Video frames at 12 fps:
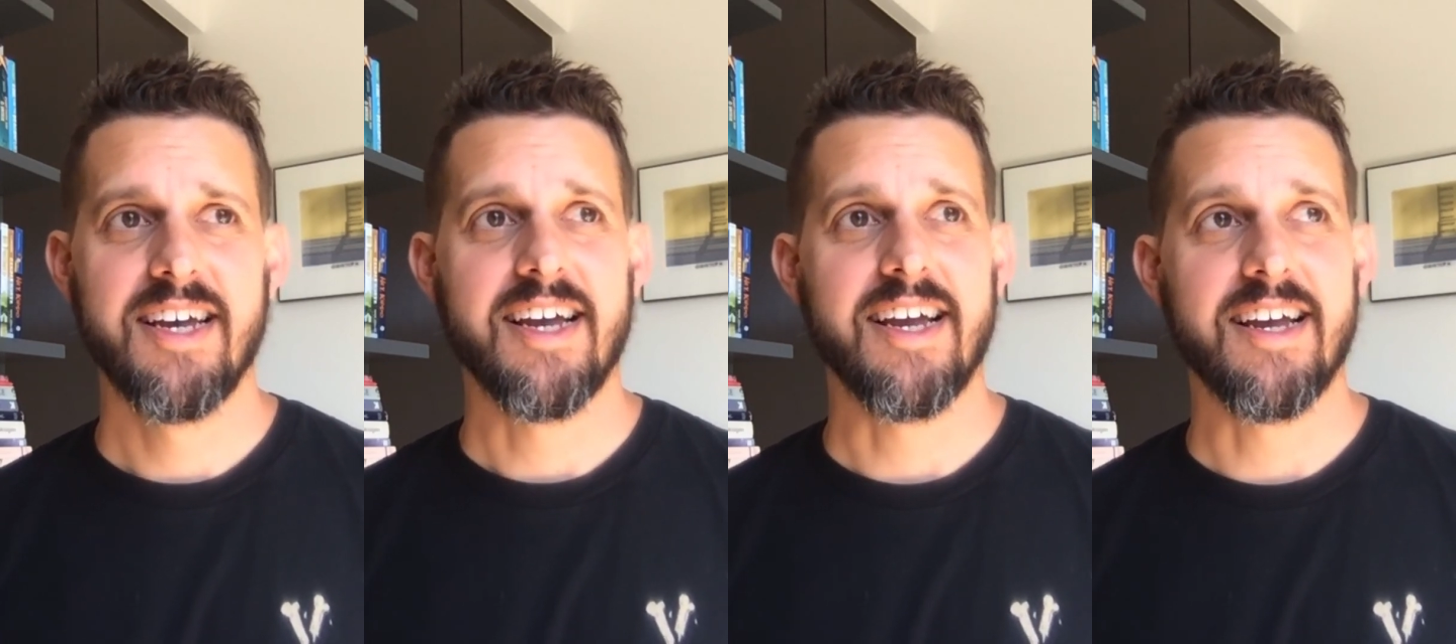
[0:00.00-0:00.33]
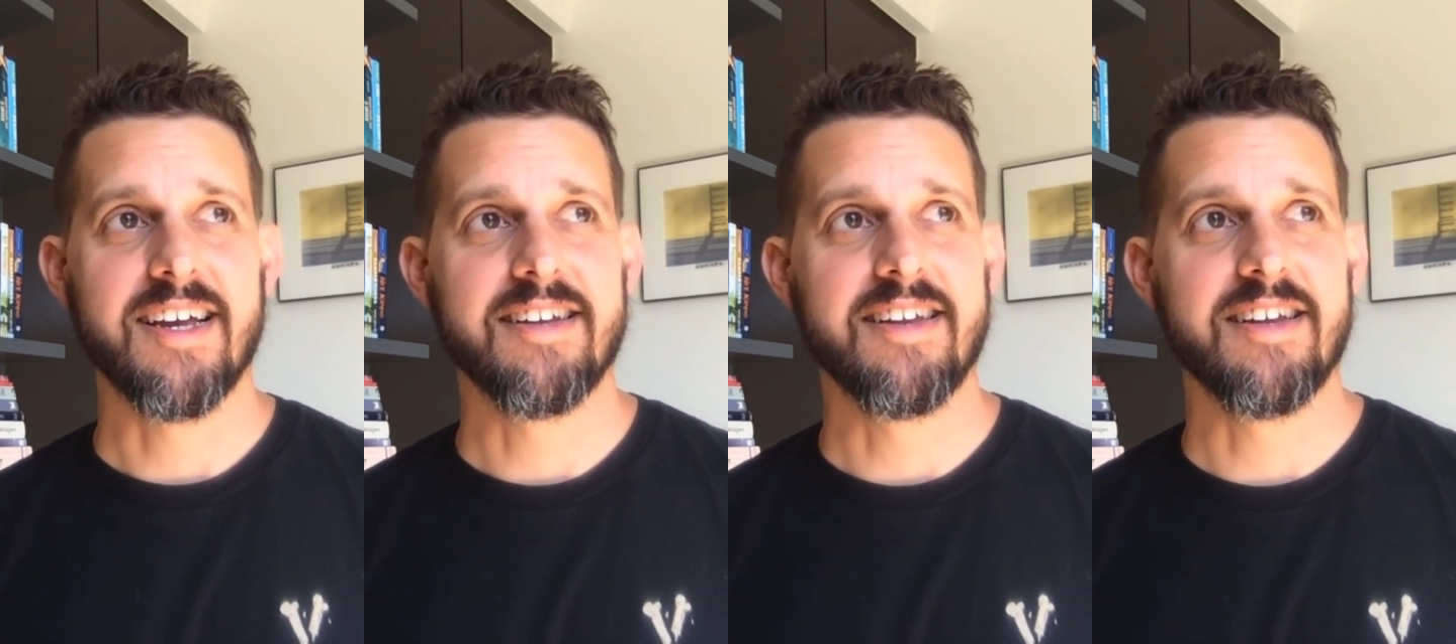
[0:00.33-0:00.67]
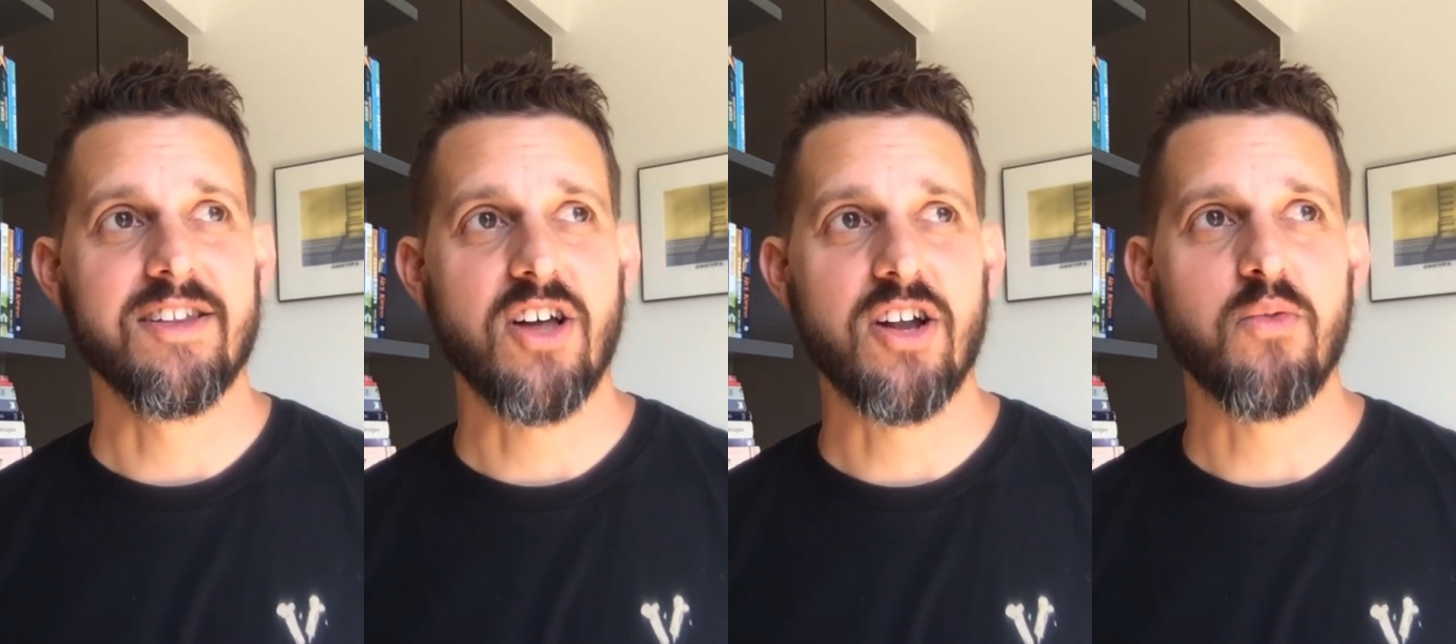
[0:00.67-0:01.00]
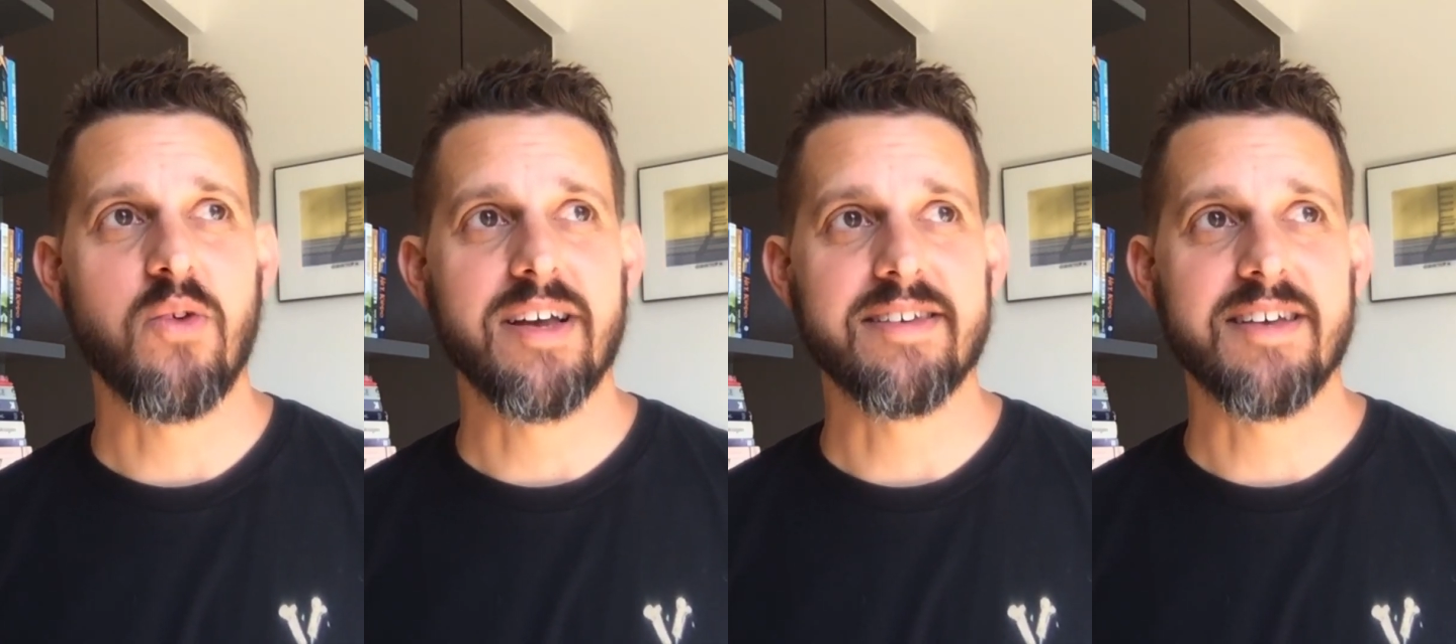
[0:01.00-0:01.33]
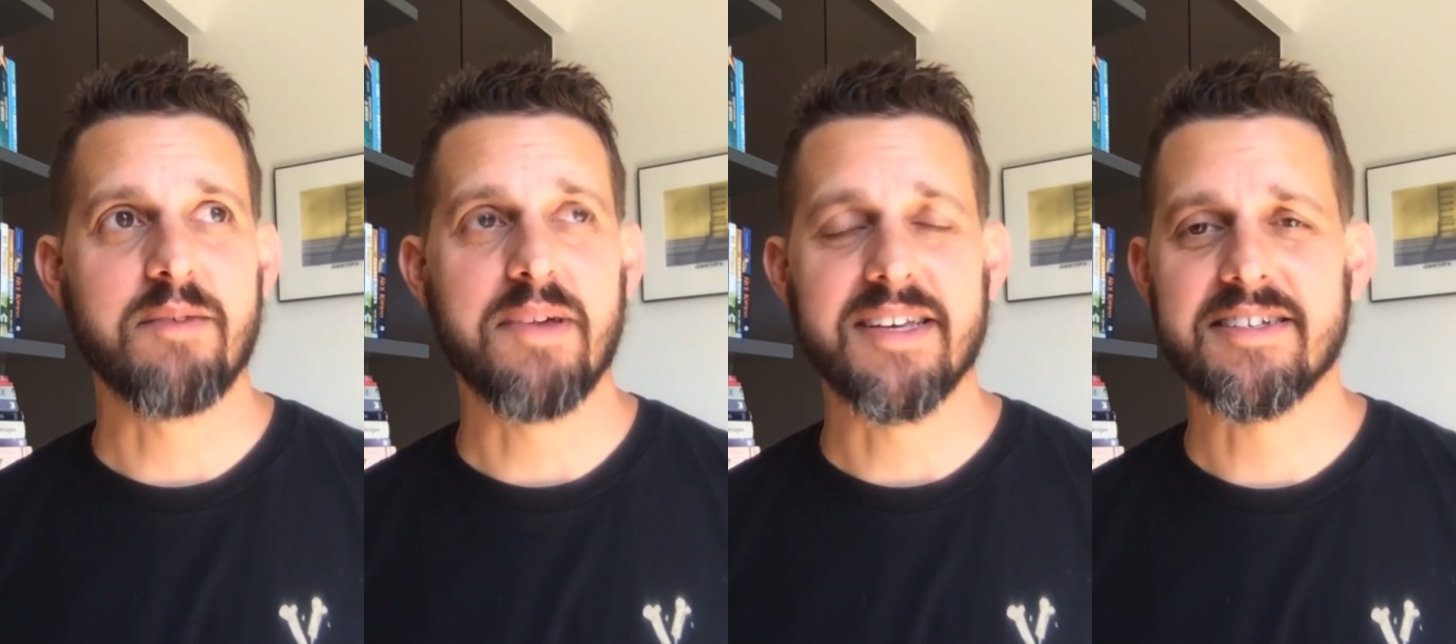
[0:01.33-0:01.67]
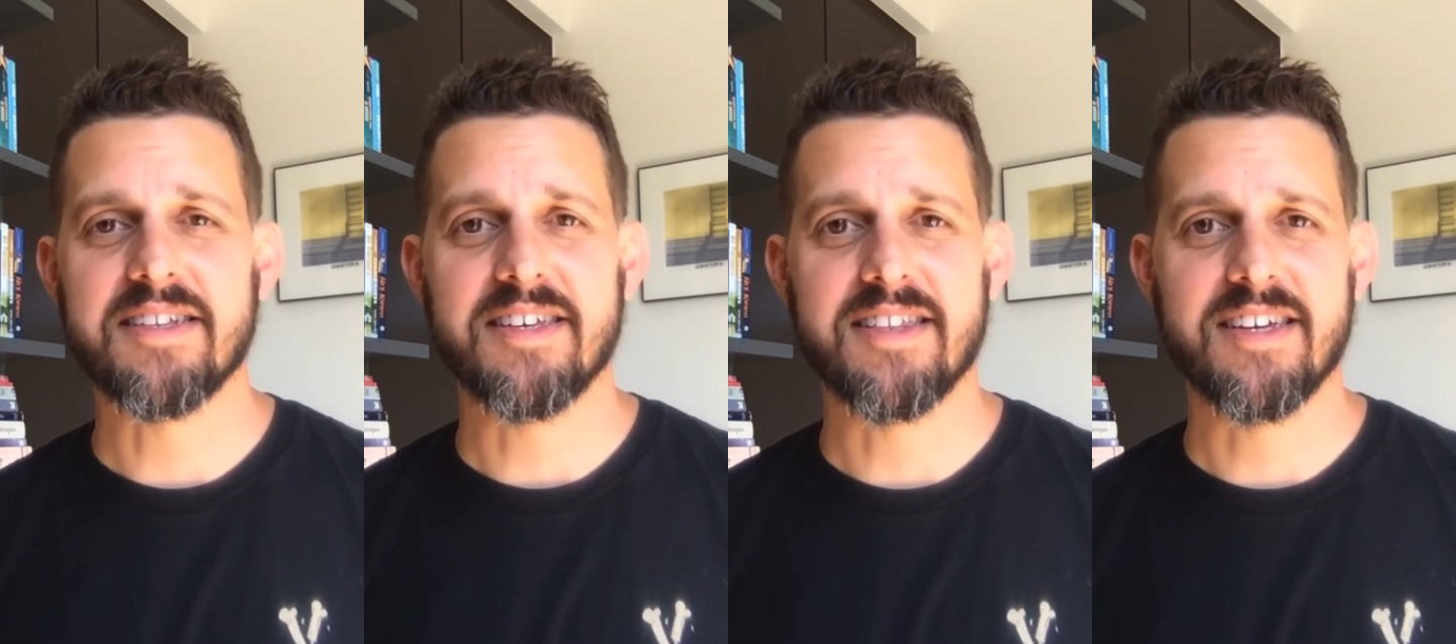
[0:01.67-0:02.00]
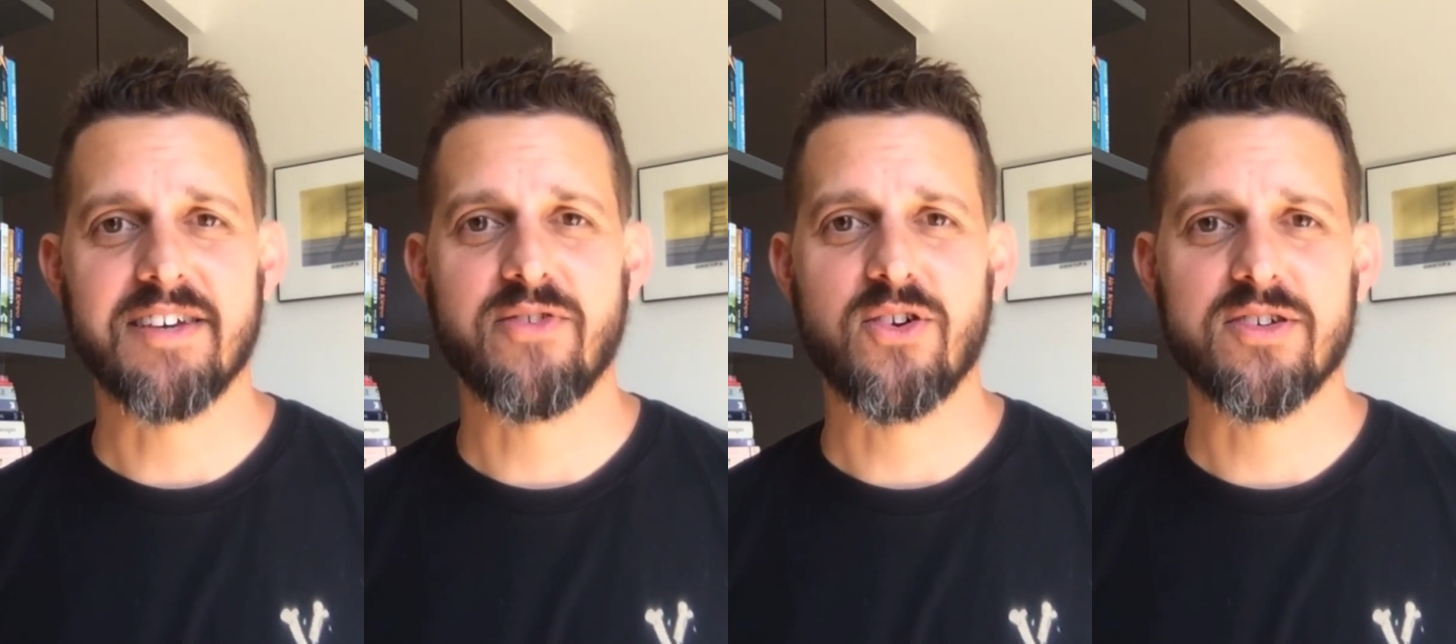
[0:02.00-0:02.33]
and in a lot of ways I basically think of her